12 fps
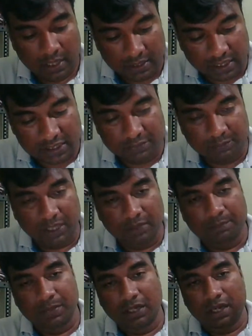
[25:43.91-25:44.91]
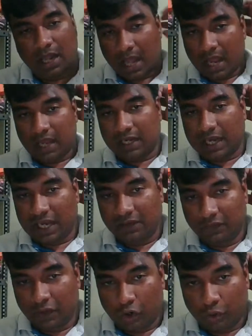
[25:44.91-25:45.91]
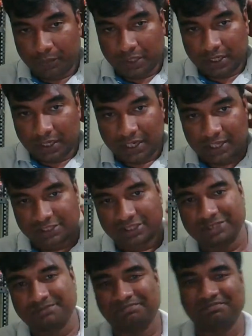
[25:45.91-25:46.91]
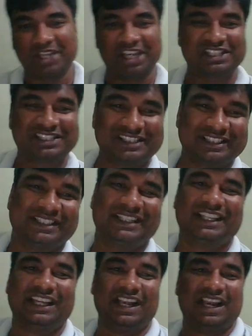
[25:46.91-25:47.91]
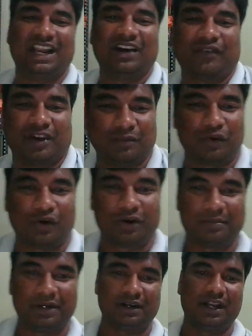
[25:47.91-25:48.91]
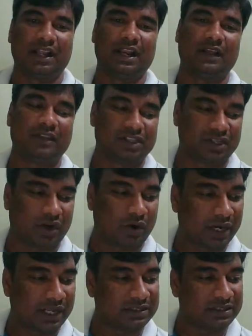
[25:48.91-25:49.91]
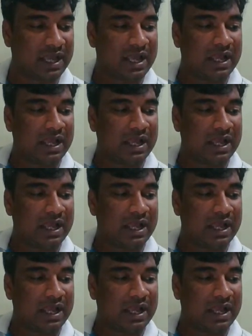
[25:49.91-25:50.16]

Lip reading: These people are environmentalist. Yes, they love environment. They love the surroundings.